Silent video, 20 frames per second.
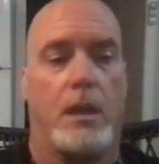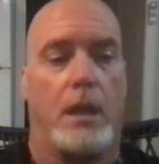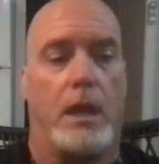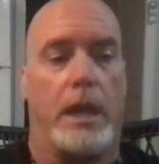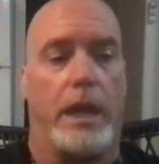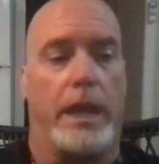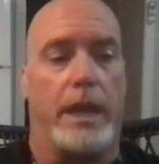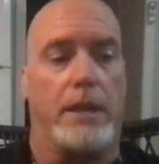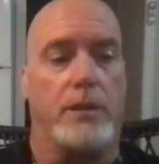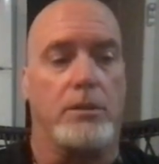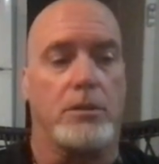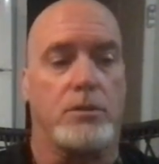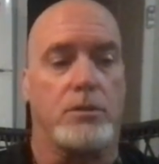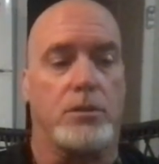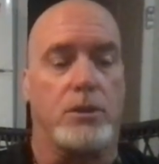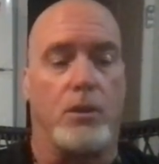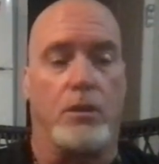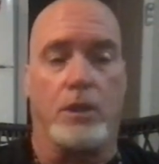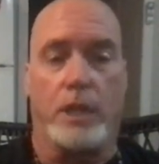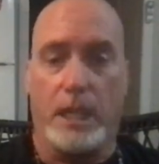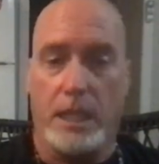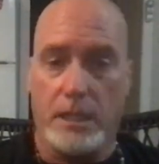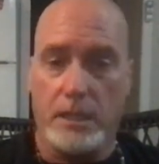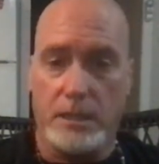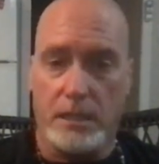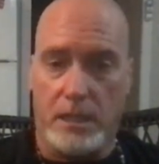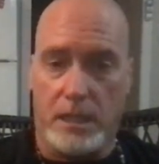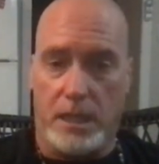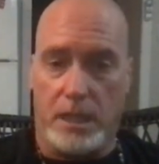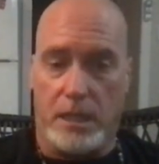And so
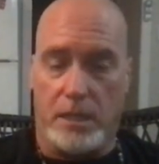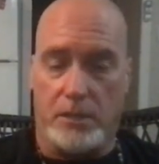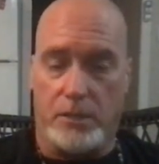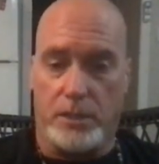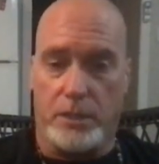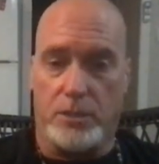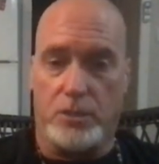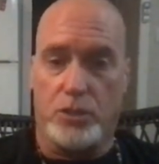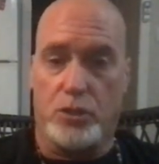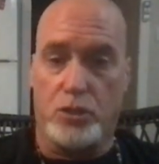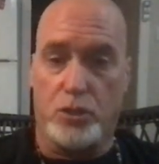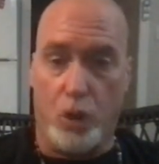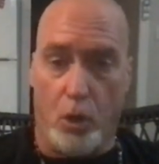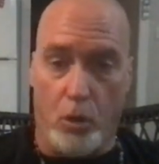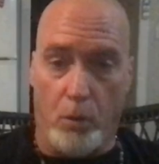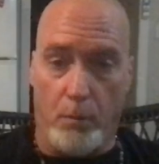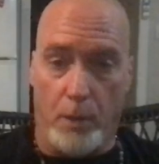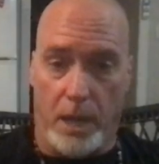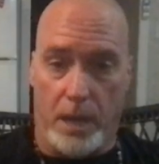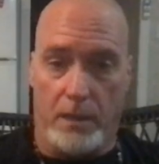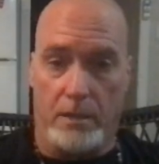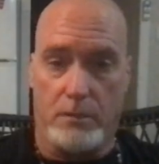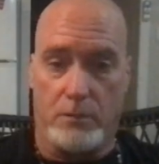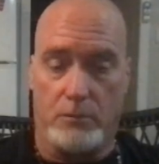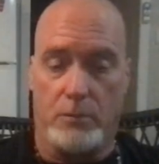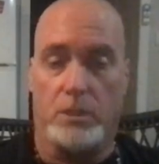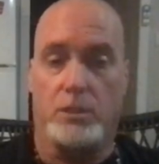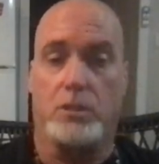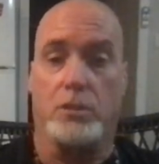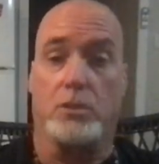Indra drinks Soma,
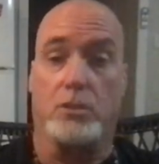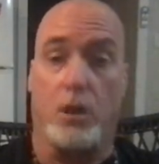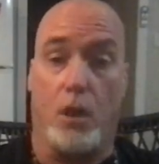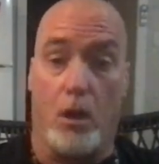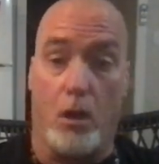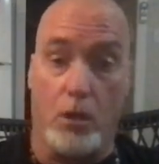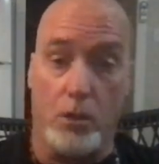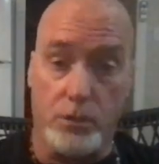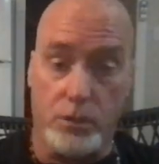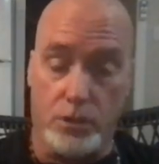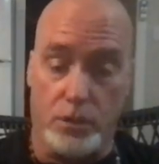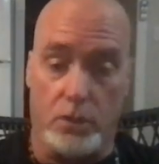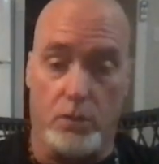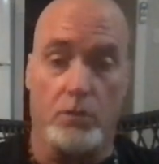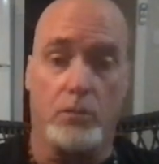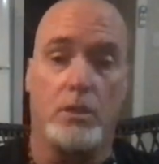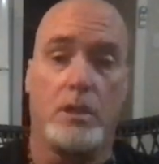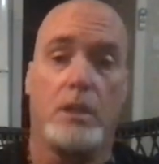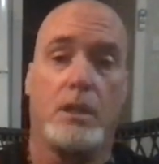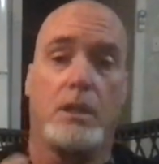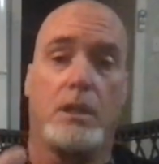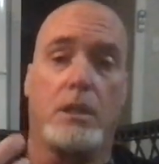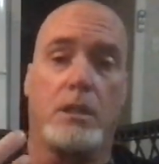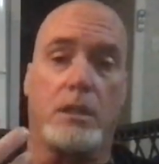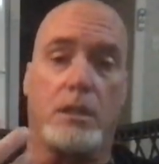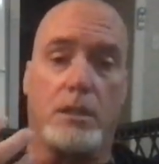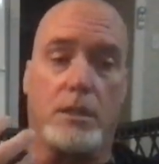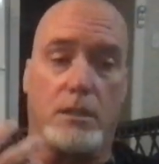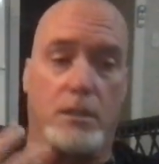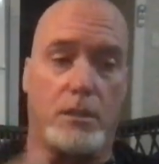which is also
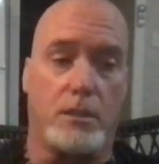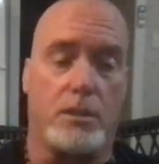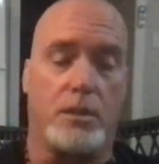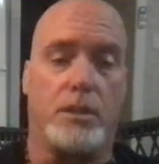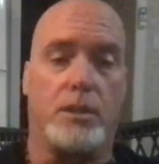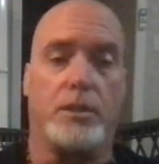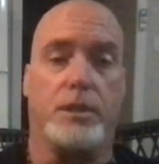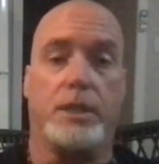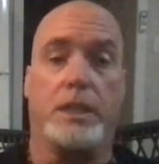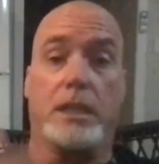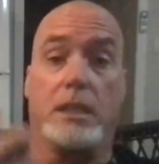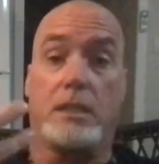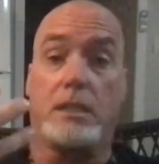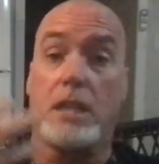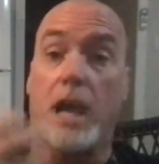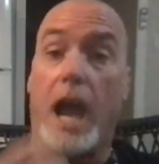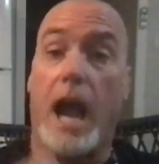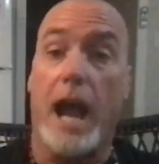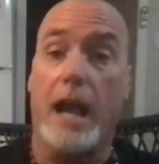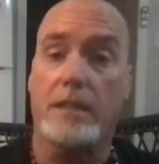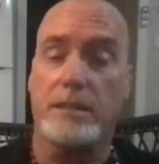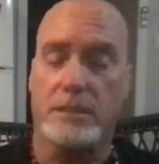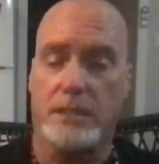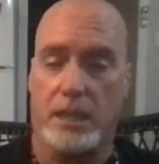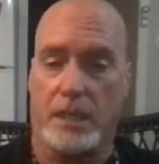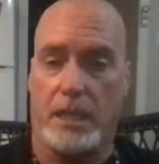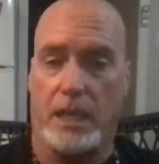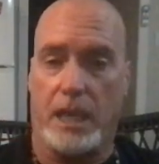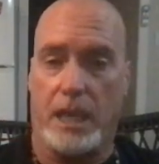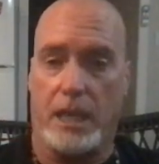the
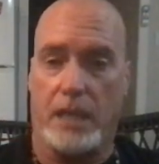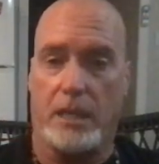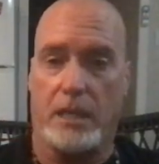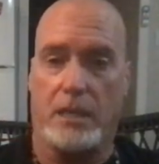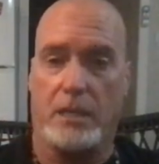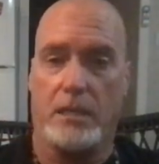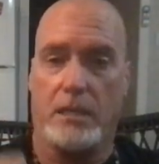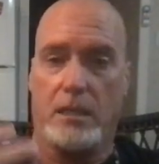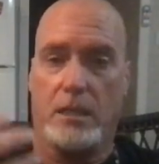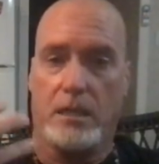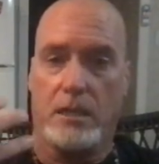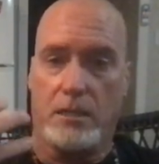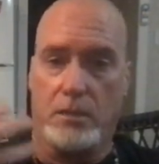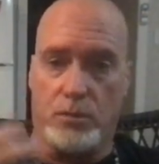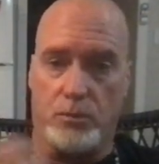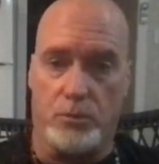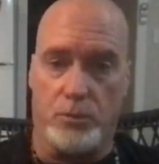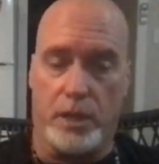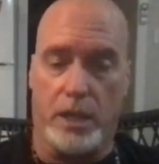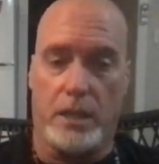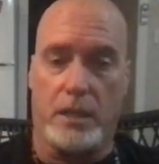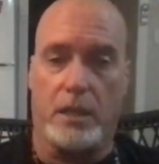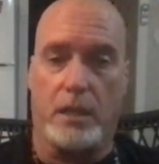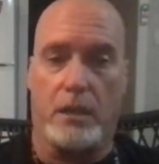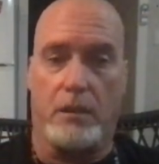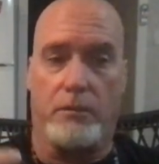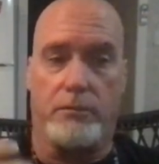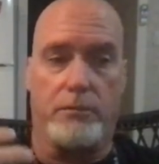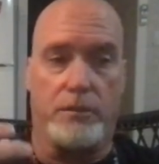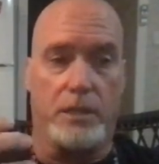intoxicating drink
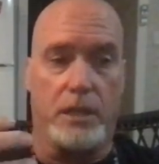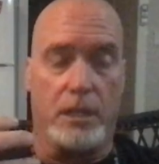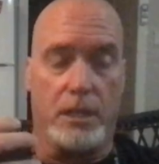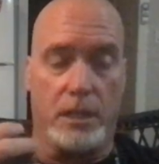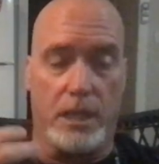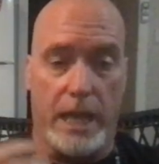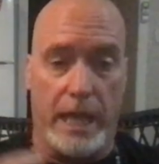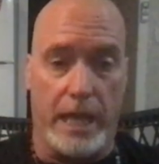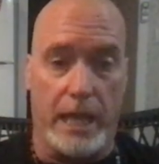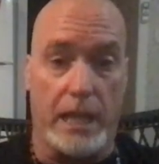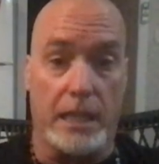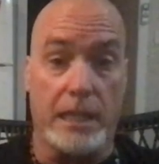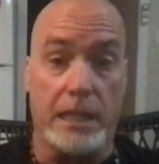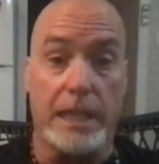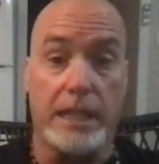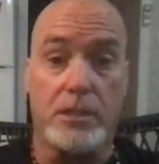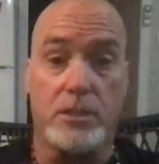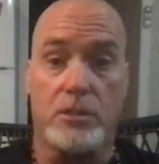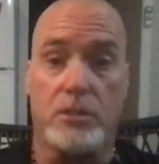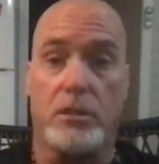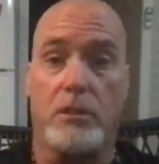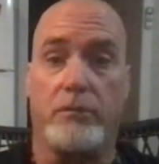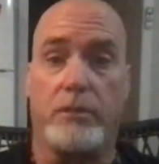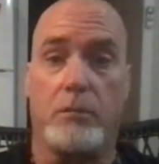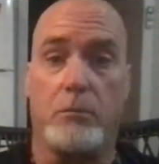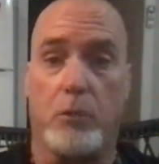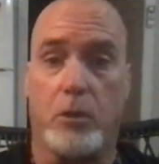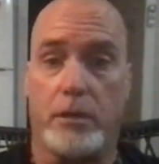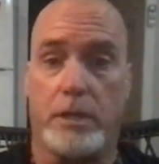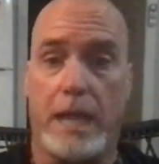of the elixir of
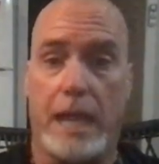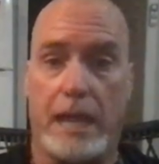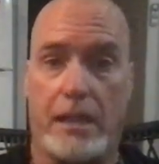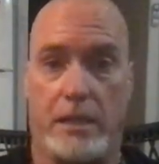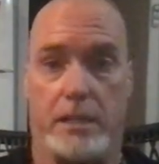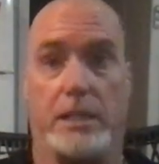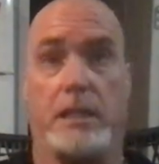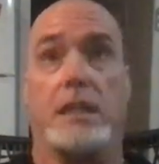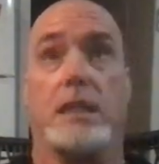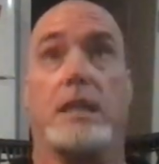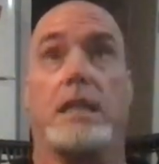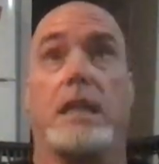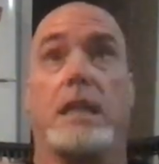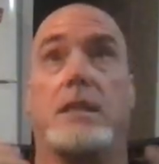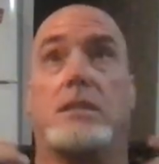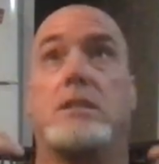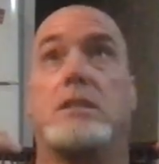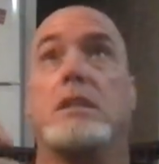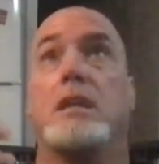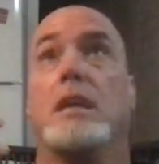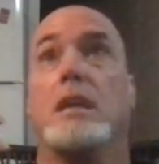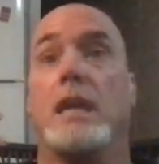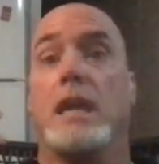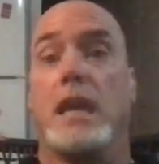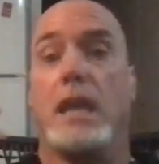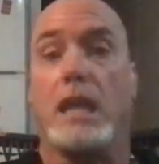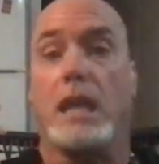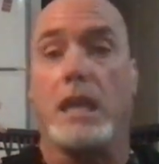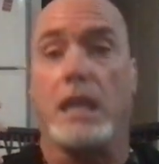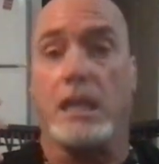immortality. He gets
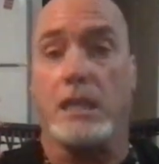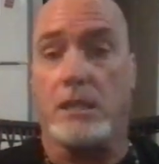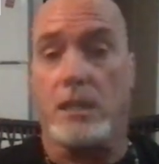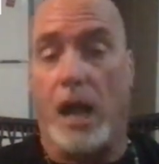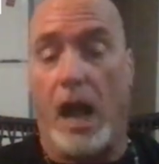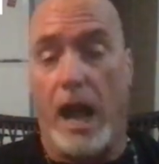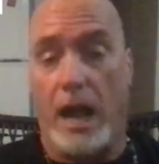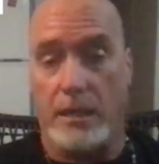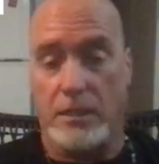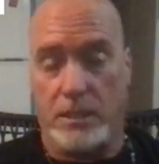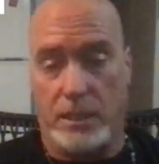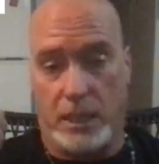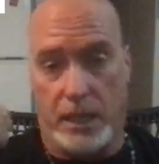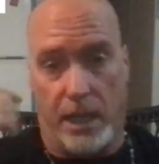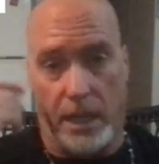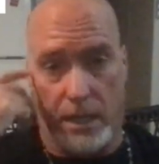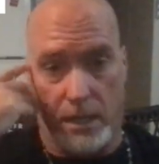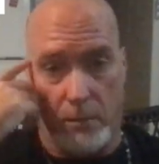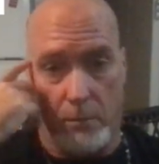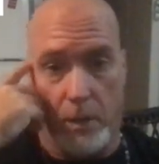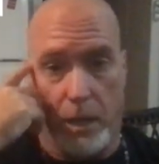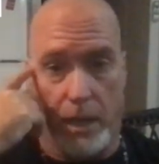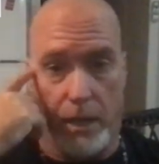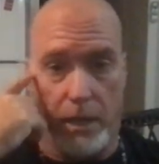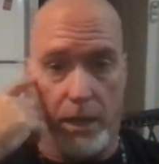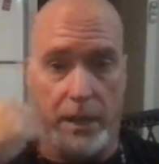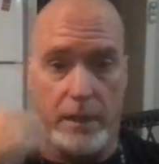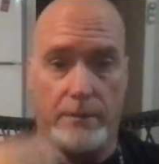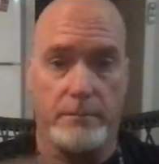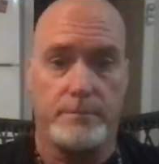intoxicated by
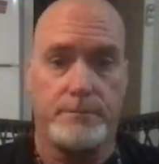that.